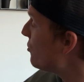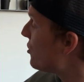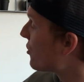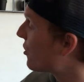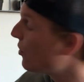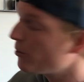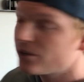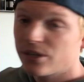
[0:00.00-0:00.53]
you're
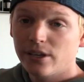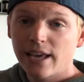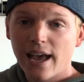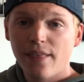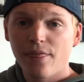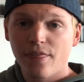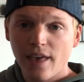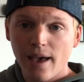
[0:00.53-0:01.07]
going to
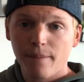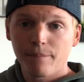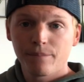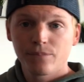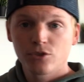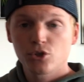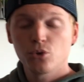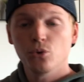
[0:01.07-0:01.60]
get them
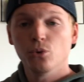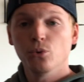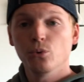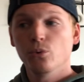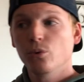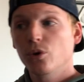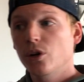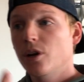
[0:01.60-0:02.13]

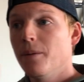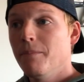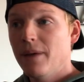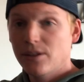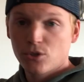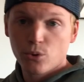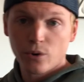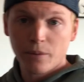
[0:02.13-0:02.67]
to
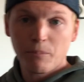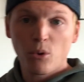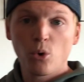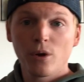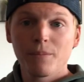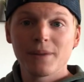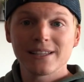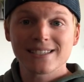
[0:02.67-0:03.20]
commit to an
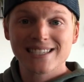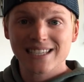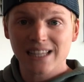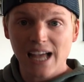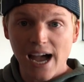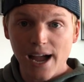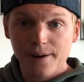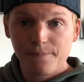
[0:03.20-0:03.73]
appointment
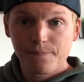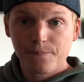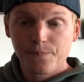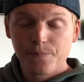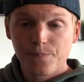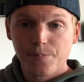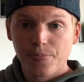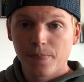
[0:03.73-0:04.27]
slot.
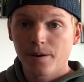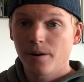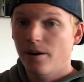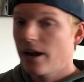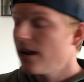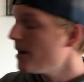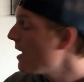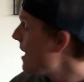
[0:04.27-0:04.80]
All
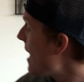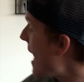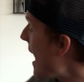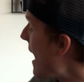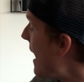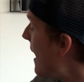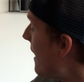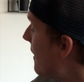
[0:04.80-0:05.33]
right?
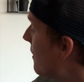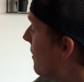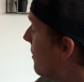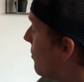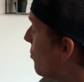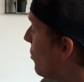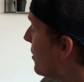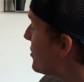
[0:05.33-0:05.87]
And
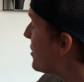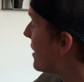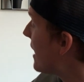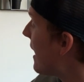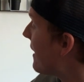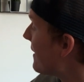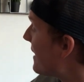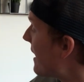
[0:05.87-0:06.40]
once
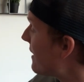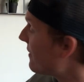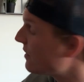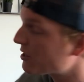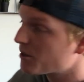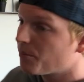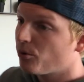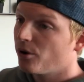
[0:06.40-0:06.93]
again, getting
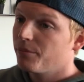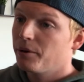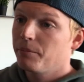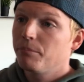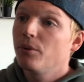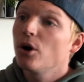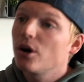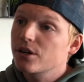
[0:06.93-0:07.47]
this
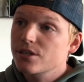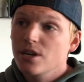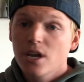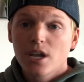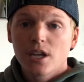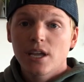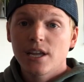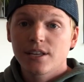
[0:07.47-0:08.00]
appointment booked,
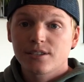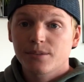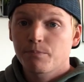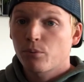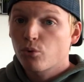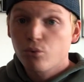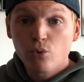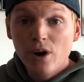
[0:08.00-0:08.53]
it's
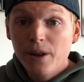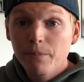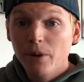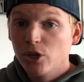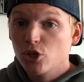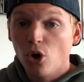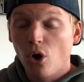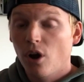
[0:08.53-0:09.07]
pretty
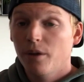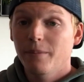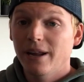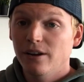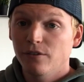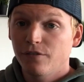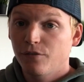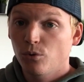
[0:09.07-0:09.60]
much
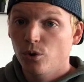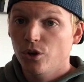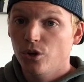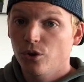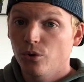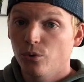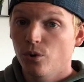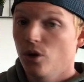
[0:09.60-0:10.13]
automated for
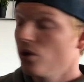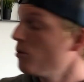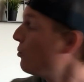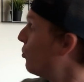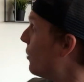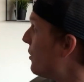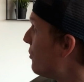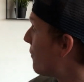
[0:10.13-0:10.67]
you
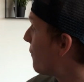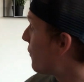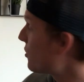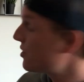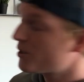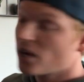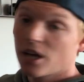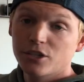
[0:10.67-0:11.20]
when your
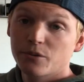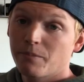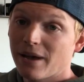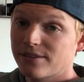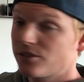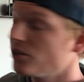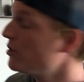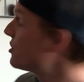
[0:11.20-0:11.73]
first touch
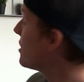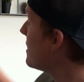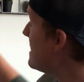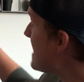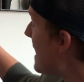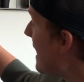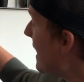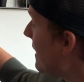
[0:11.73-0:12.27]
message
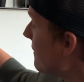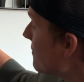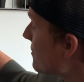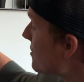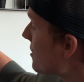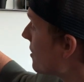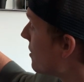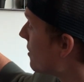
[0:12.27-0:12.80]

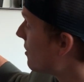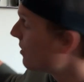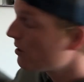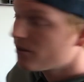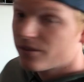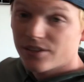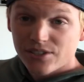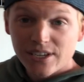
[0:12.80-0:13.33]
contains
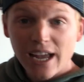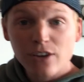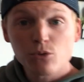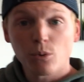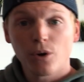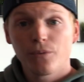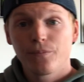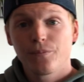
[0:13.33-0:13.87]
the
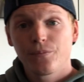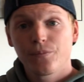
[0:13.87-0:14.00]
schedule.